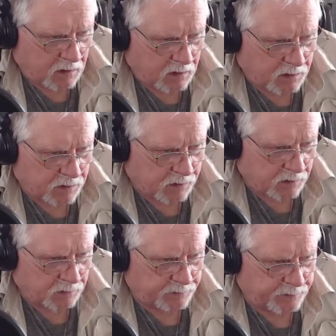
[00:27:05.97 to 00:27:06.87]

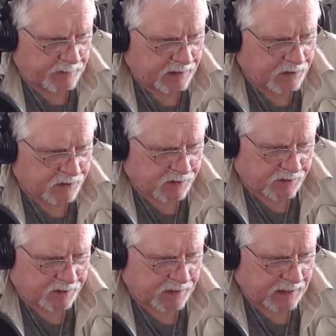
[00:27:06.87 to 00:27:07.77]
So that's
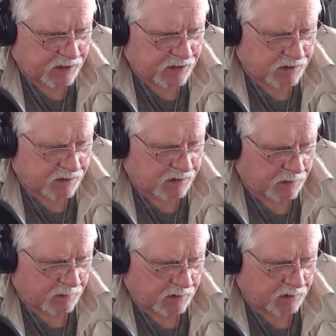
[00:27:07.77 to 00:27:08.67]

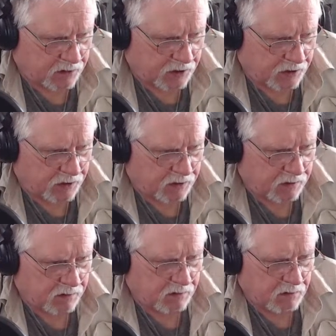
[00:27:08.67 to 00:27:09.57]
something. Jeez.
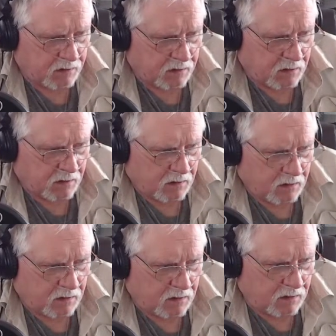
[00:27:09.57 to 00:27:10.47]

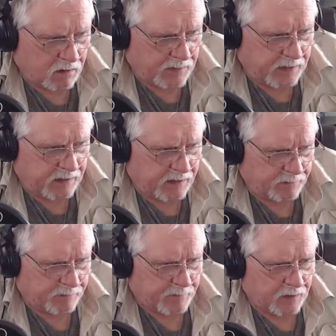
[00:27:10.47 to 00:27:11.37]
Oh, man.
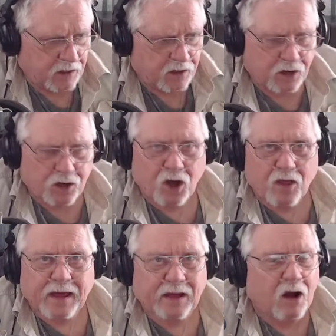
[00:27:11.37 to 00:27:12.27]
You know,
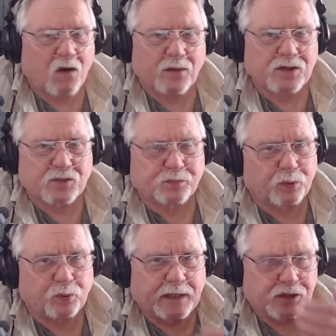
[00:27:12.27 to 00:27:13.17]
they always
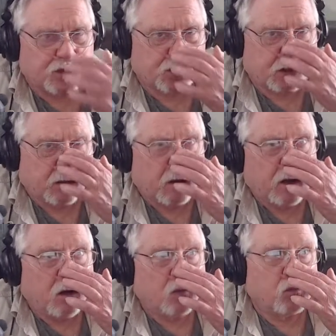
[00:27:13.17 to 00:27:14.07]
pull that shit.
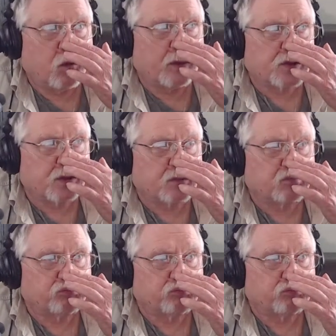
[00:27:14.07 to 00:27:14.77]
What was it?